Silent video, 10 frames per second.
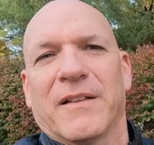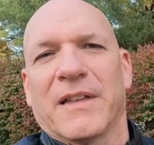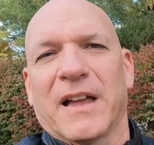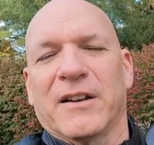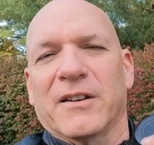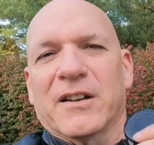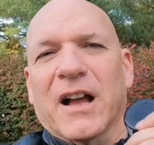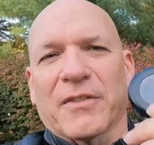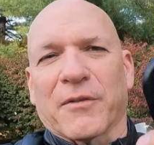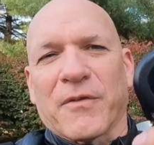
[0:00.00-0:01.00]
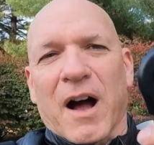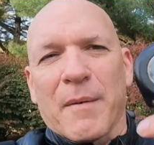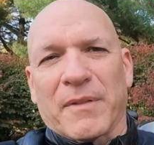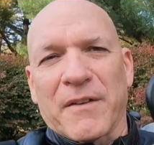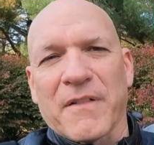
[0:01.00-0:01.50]
They got the
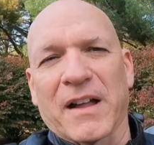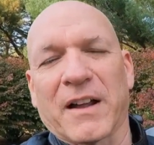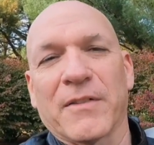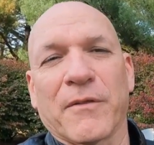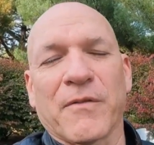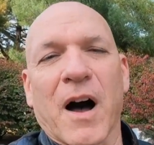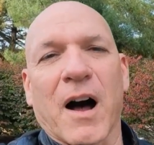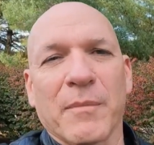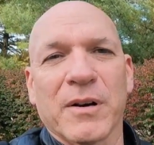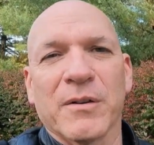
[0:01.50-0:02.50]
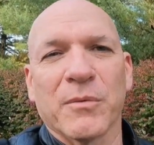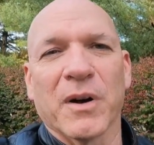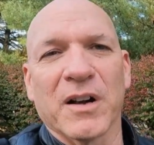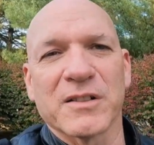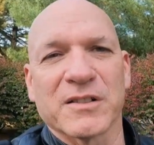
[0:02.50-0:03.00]
FOB, and they found out the FOB
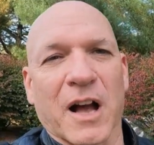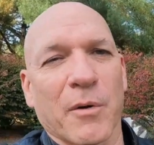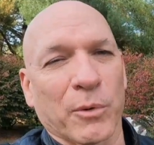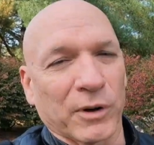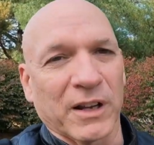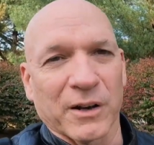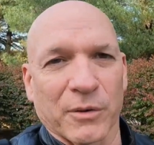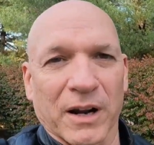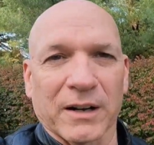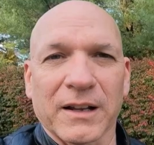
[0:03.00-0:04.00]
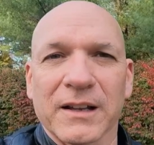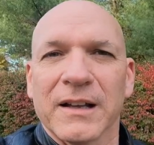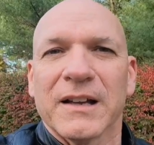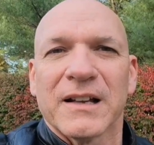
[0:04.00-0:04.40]
was not working correctly.